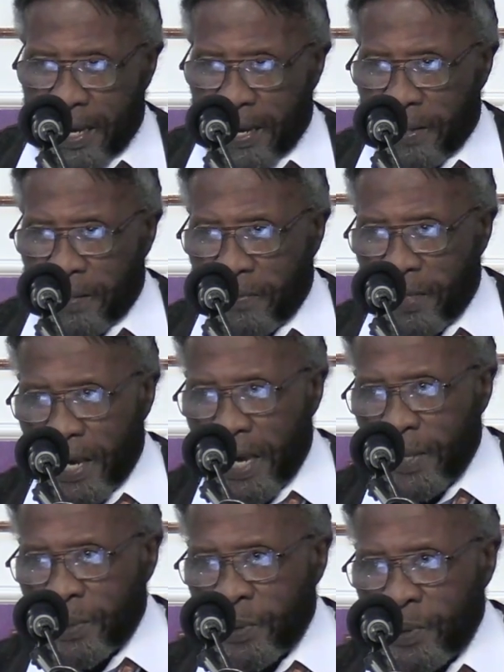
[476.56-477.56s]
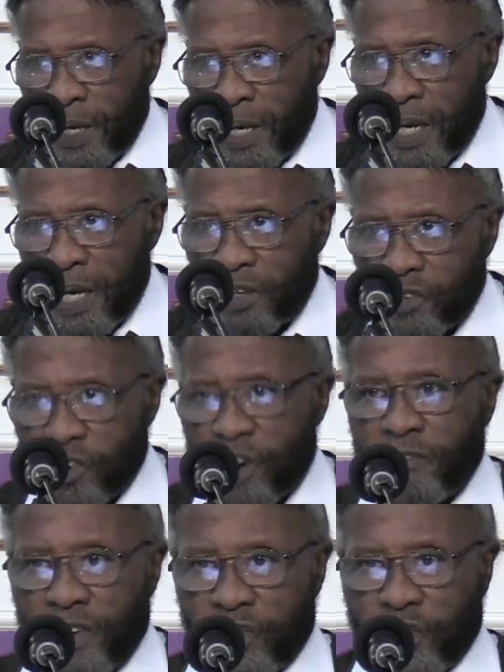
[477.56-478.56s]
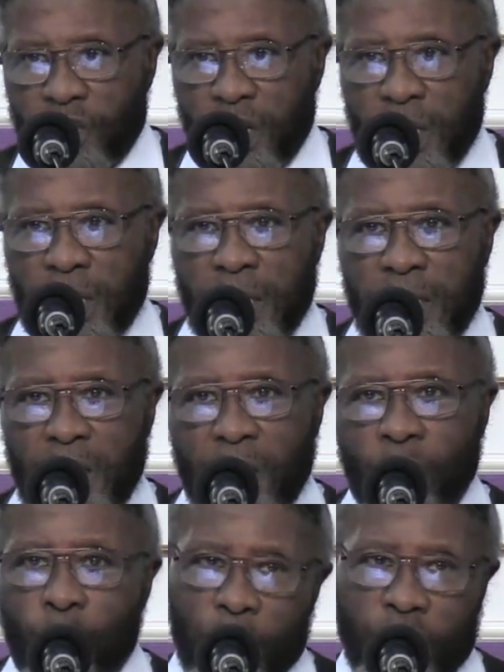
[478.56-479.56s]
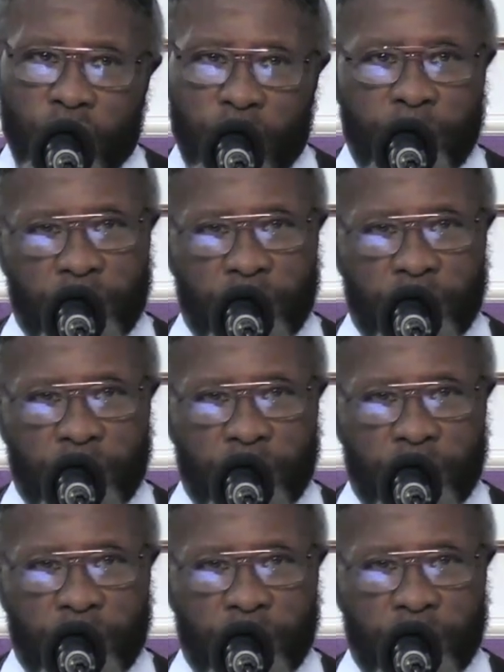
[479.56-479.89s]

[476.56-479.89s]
uh, in the services, worship